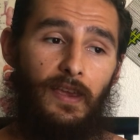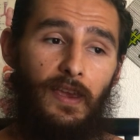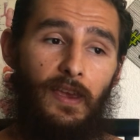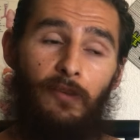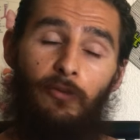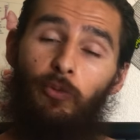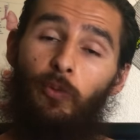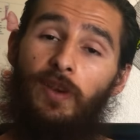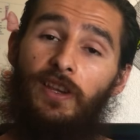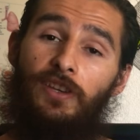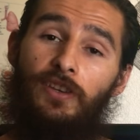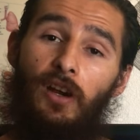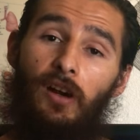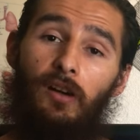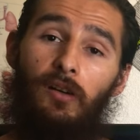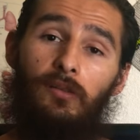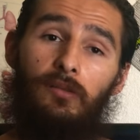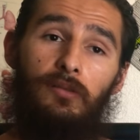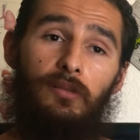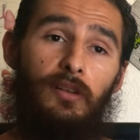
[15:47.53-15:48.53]
if we
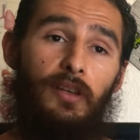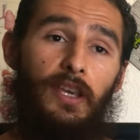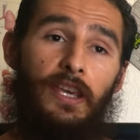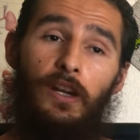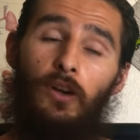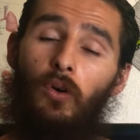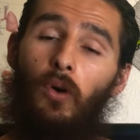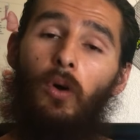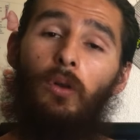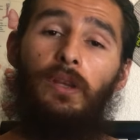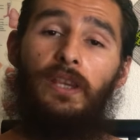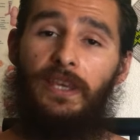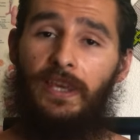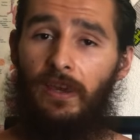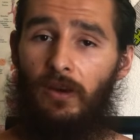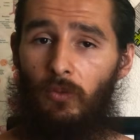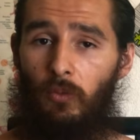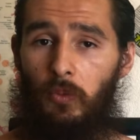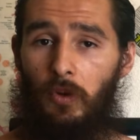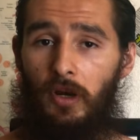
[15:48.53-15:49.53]
don't, it'll only
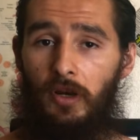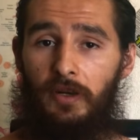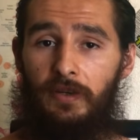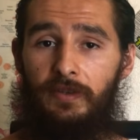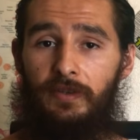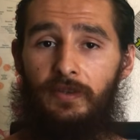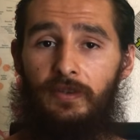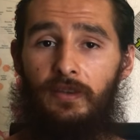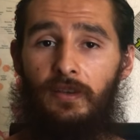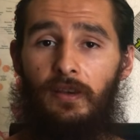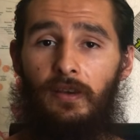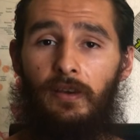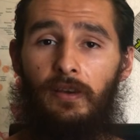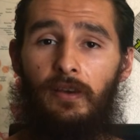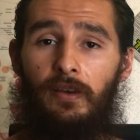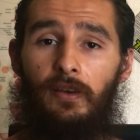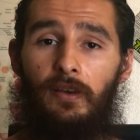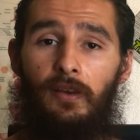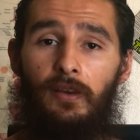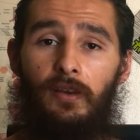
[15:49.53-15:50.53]
get worse.
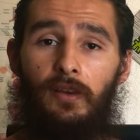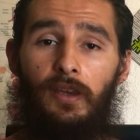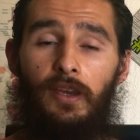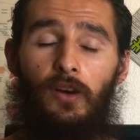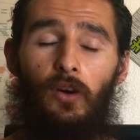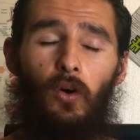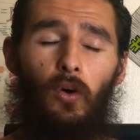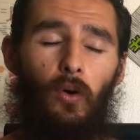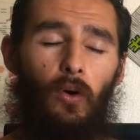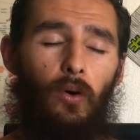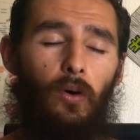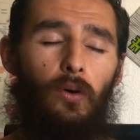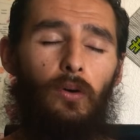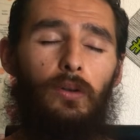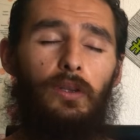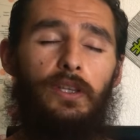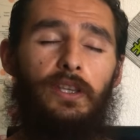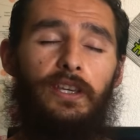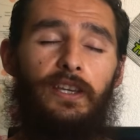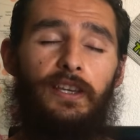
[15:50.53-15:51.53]
It'll
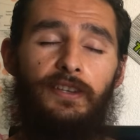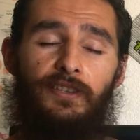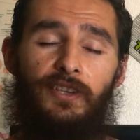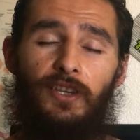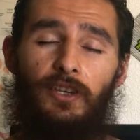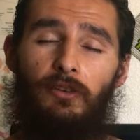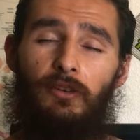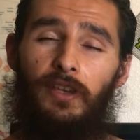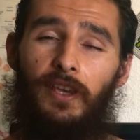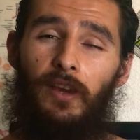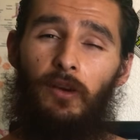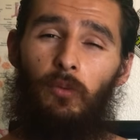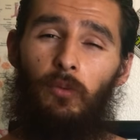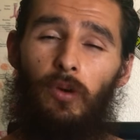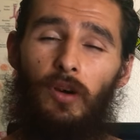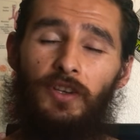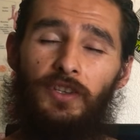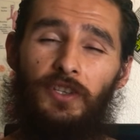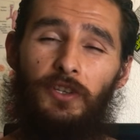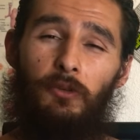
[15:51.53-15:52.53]
only continue to get
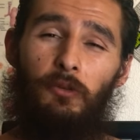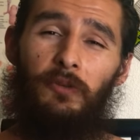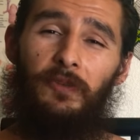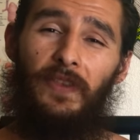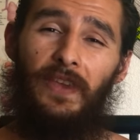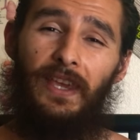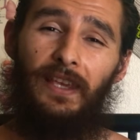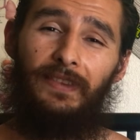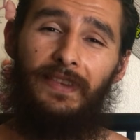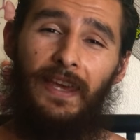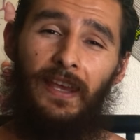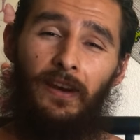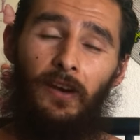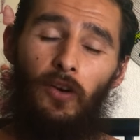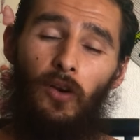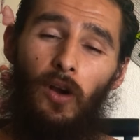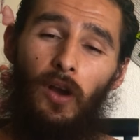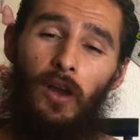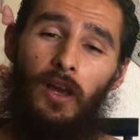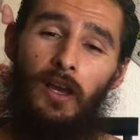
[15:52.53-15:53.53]
worse. Do you think
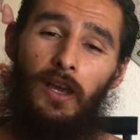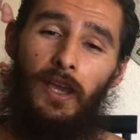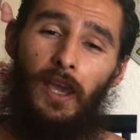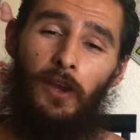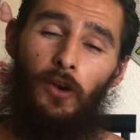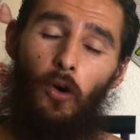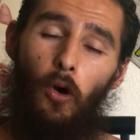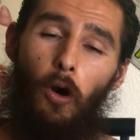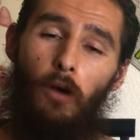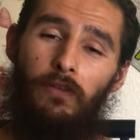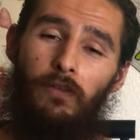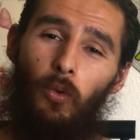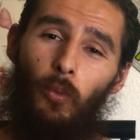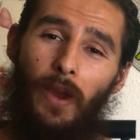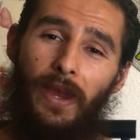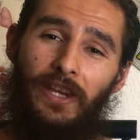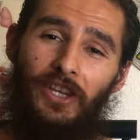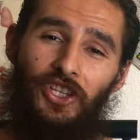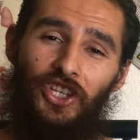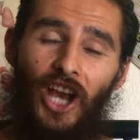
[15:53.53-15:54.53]
that an
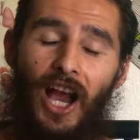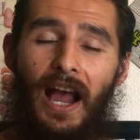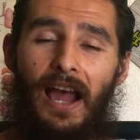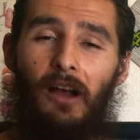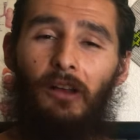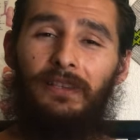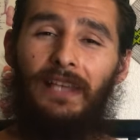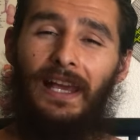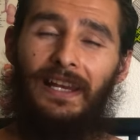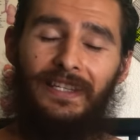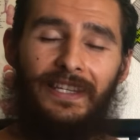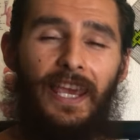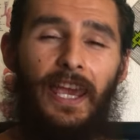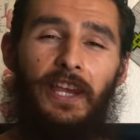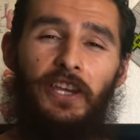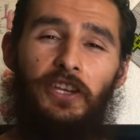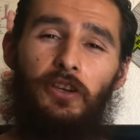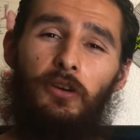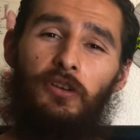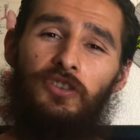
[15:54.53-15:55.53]
overweight child at
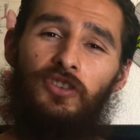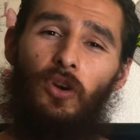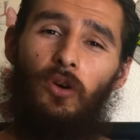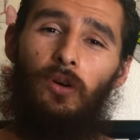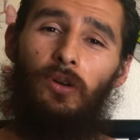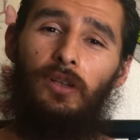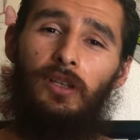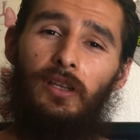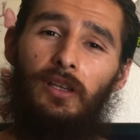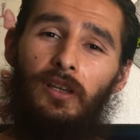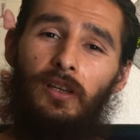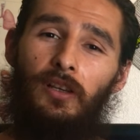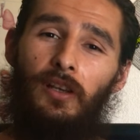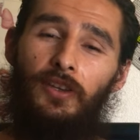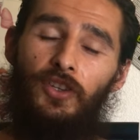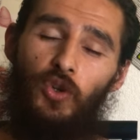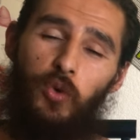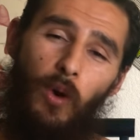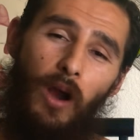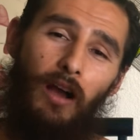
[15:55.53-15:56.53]
10 years old,
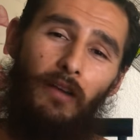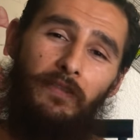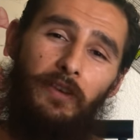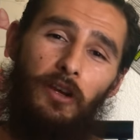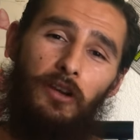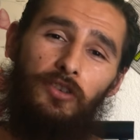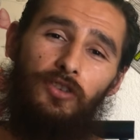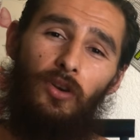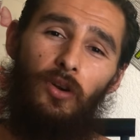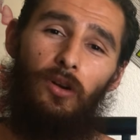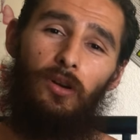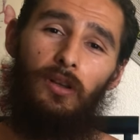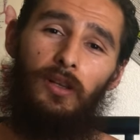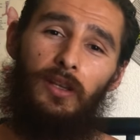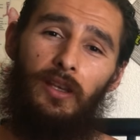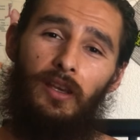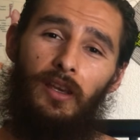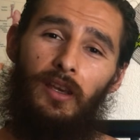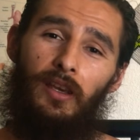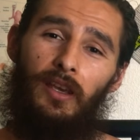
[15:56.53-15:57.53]
12 years
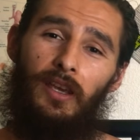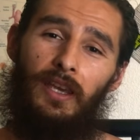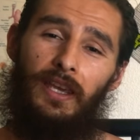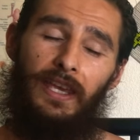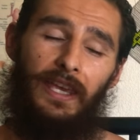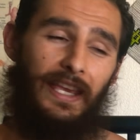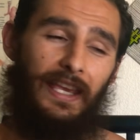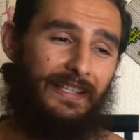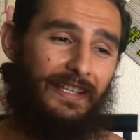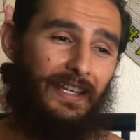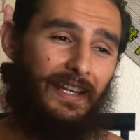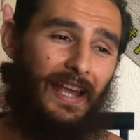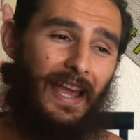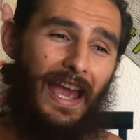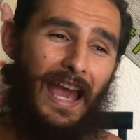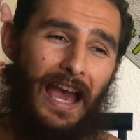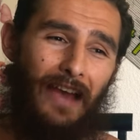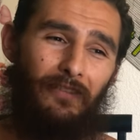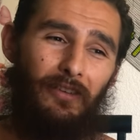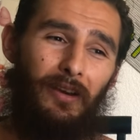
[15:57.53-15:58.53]
old, is going to
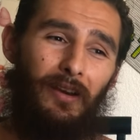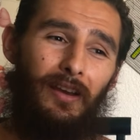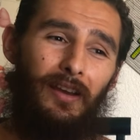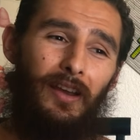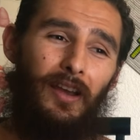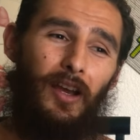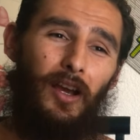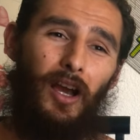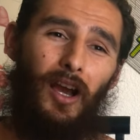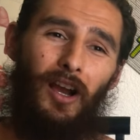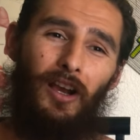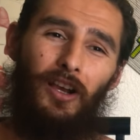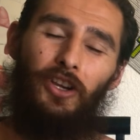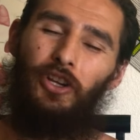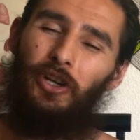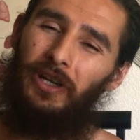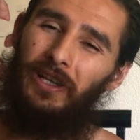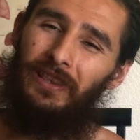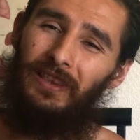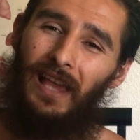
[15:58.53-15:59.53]
have a
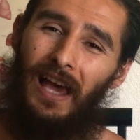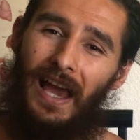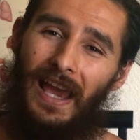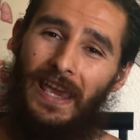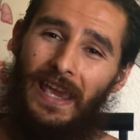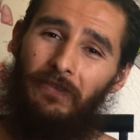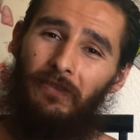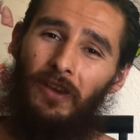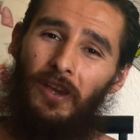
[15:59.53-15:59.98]
good life?